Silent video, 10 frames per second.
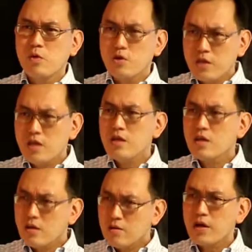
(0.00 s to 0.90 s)
Boat Quay,
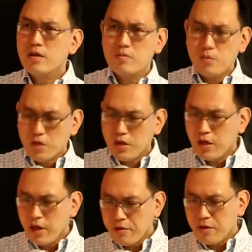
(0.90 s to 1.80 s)
right? Boat
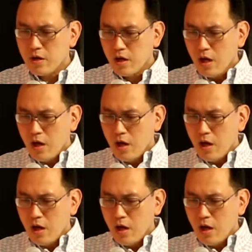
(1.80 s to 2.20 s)
Quay area.